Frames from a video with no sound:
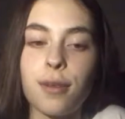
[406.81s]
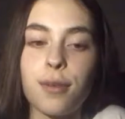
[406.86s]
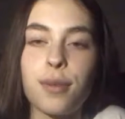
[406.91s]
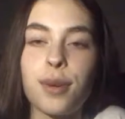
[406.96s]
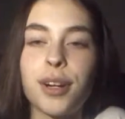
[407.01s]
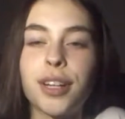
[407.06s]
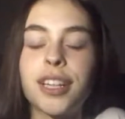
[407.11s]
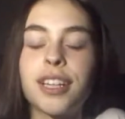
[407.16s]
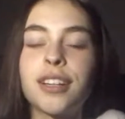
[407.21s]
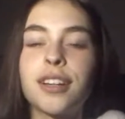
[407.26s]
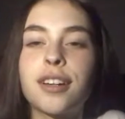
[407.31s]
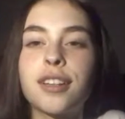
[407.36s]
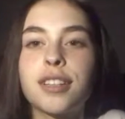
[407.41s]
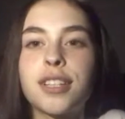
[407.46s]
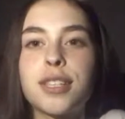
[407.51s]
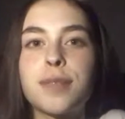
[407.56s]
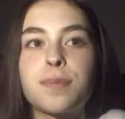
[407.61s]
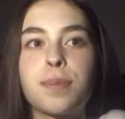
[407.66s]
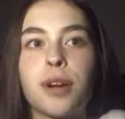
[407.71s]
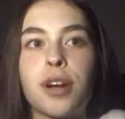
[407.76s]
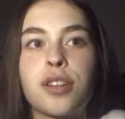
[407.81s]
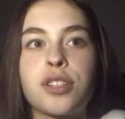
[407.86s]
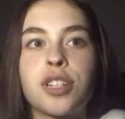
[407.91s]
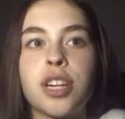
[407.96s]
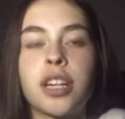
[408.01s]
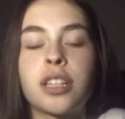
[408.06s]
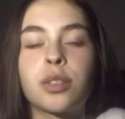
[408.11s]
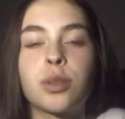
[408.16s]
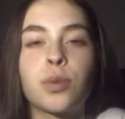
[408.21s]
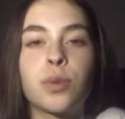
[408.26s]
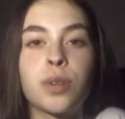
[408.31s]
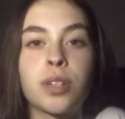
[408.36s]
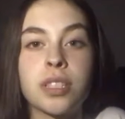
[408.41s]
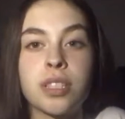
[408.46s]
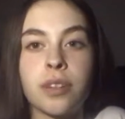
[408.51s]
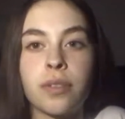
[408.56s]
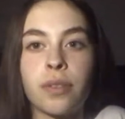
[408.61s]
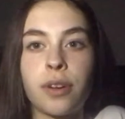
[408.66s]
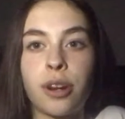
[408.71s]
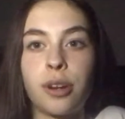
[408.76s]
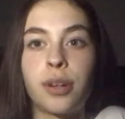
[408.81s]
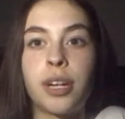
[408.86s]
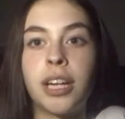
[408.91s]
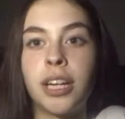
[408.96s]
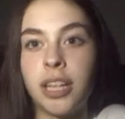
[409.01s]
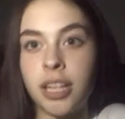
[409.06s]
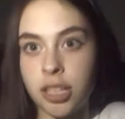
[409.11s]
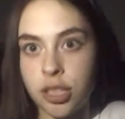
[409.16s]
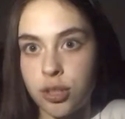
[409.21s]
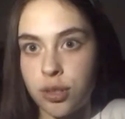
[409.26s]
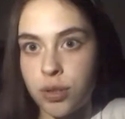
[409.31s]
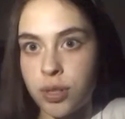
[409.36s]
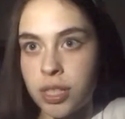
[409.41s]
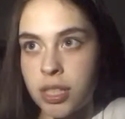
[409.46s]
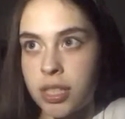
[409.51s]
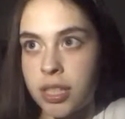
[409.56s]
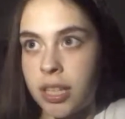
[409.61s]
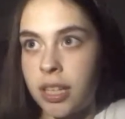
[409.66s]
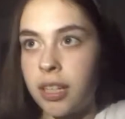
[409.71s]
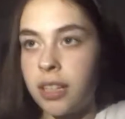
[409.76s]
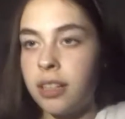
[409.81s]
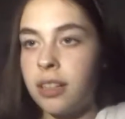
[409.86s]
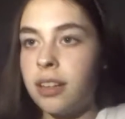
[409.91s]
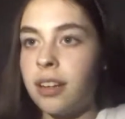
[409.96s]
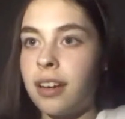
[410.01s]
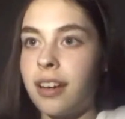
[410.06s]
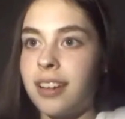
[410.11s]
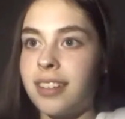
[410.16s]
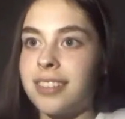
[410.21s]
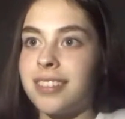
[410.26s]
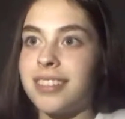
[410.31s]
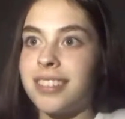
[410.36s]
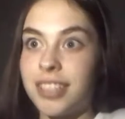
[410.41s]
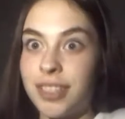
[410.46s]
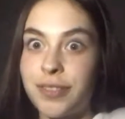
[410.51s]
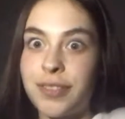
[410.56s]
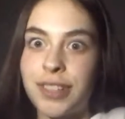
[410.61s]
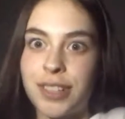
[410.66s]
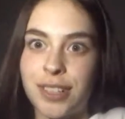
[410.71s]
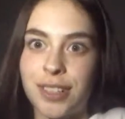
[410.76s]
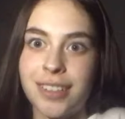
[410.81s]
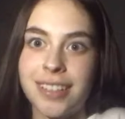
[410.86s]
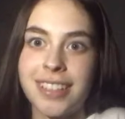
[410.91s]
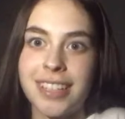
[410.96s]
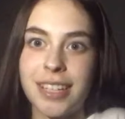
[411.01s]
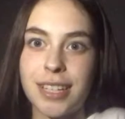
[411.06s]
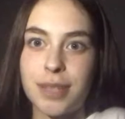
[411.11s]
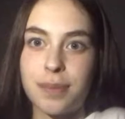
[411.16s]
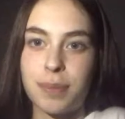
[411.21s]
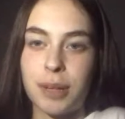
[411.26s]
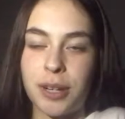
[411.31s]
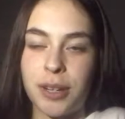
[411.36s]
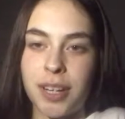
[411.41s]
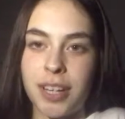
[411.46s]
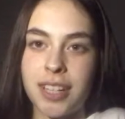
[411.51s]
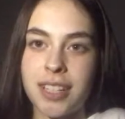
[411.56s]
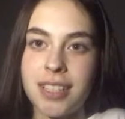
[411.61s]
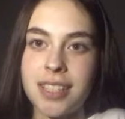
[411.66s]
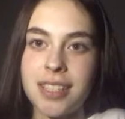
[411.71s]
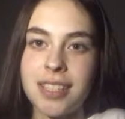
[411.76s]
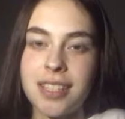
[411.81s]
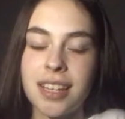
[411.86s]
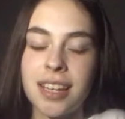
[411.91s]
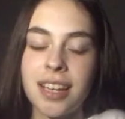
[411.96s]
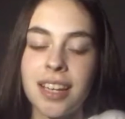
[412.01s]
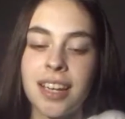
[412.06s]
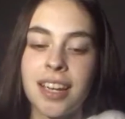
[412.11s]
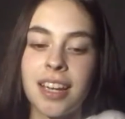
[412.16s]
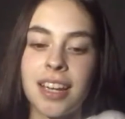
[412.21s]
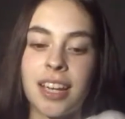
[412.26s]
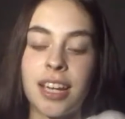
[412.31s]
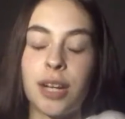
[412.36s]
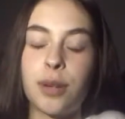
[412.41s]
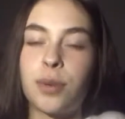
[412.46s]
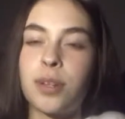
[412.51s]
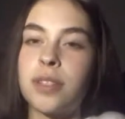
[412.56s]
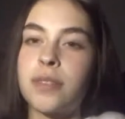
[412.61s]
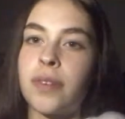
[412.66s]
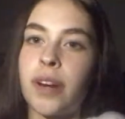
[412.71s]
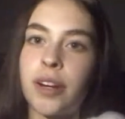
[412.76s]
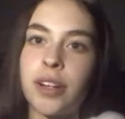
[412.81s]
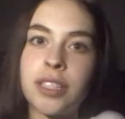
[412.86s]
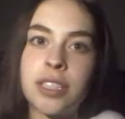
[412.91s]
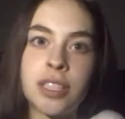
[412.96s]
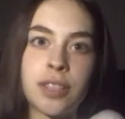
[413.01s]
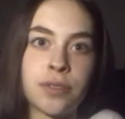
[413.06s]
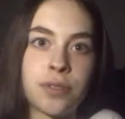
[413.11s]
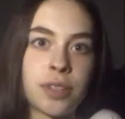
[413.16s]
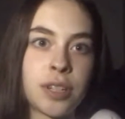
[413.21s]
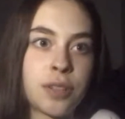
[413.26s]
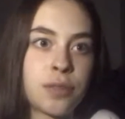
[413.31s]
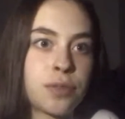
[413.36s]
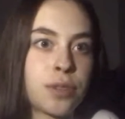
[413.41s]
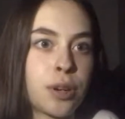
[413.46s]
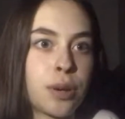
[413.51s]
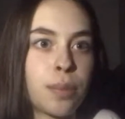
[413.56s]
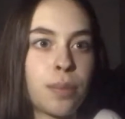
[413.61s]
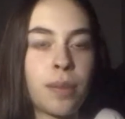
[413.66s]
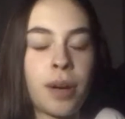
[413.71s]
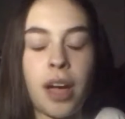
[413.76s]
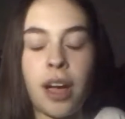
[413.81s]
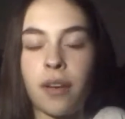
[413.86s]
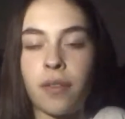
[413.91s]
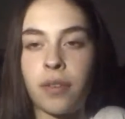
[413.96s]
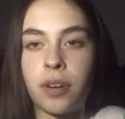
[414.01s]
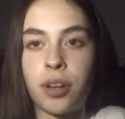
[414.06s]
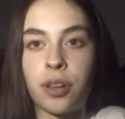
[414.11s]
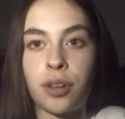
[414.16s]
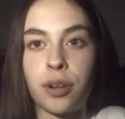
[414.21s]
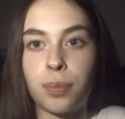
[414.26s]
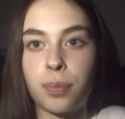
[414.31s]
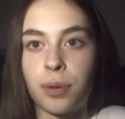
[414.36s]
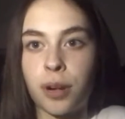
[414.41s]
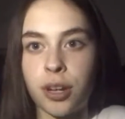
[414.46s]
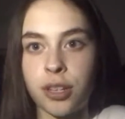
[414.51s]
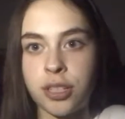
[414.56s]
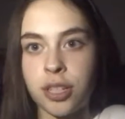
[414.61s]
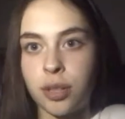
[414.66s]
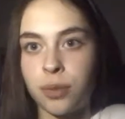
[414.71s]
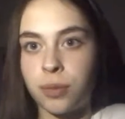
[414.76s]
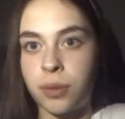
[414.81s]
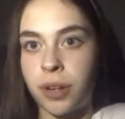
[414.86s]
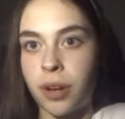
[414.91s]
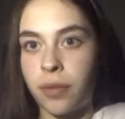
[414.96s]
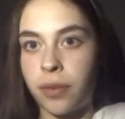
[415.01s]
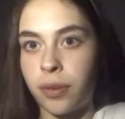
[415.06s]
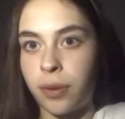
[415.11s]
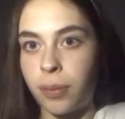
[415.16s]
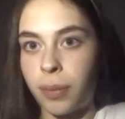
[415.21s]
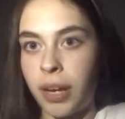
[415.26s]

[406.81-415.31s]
Working on this project was a very interesting and difficult experience. It was very different from every other project we ever